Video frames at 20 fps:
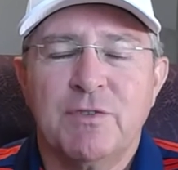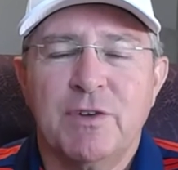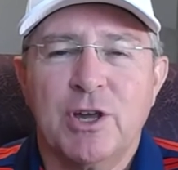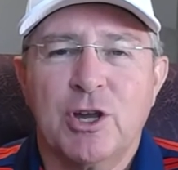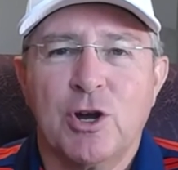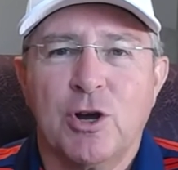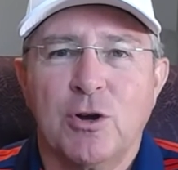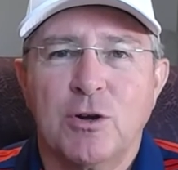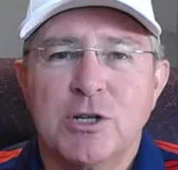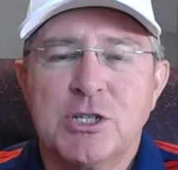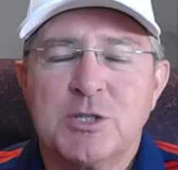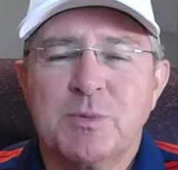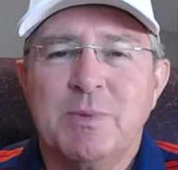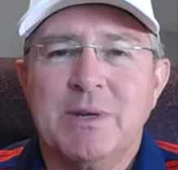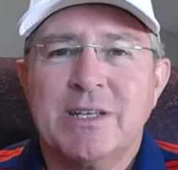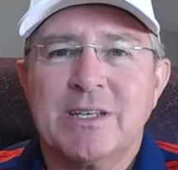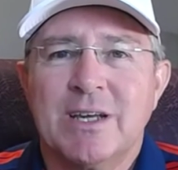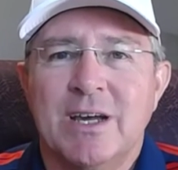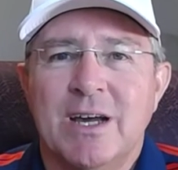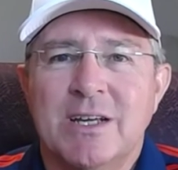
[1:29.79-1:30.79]

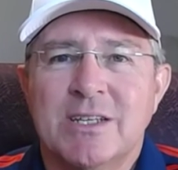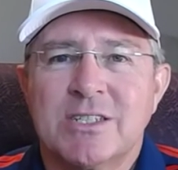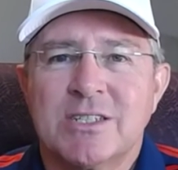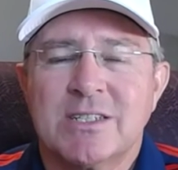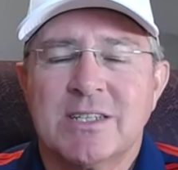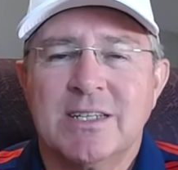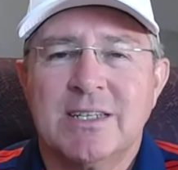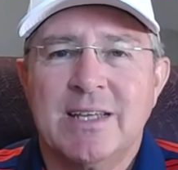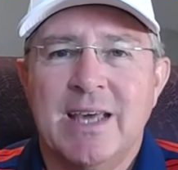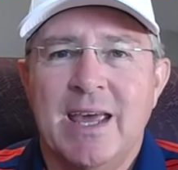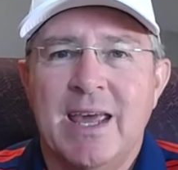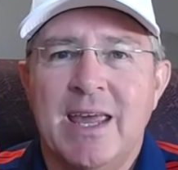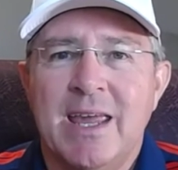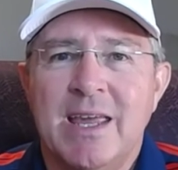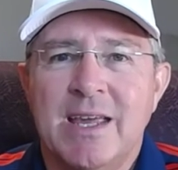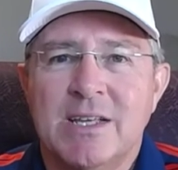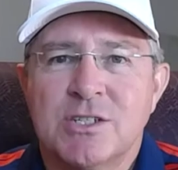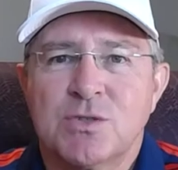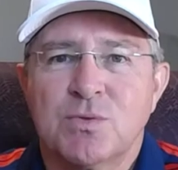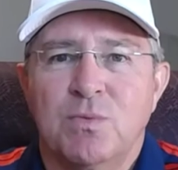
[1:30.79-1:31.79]
encouragement to us today
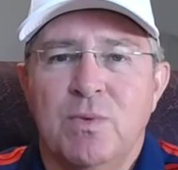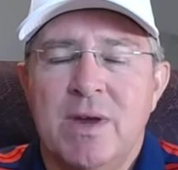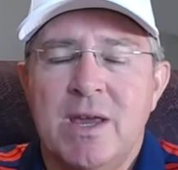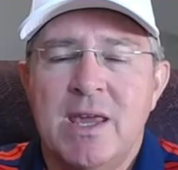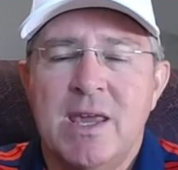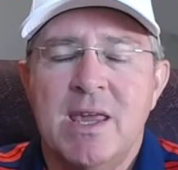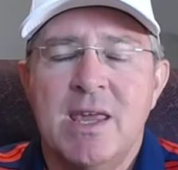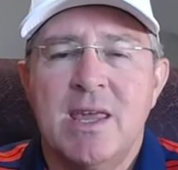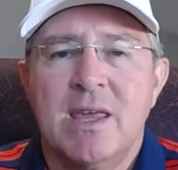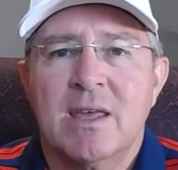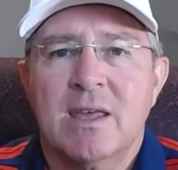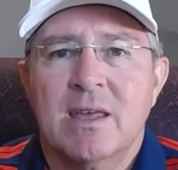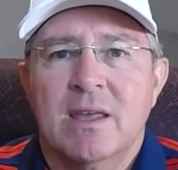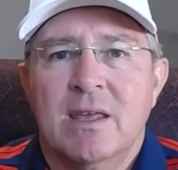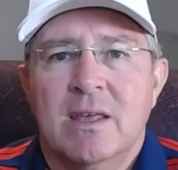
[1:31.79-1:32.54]
as we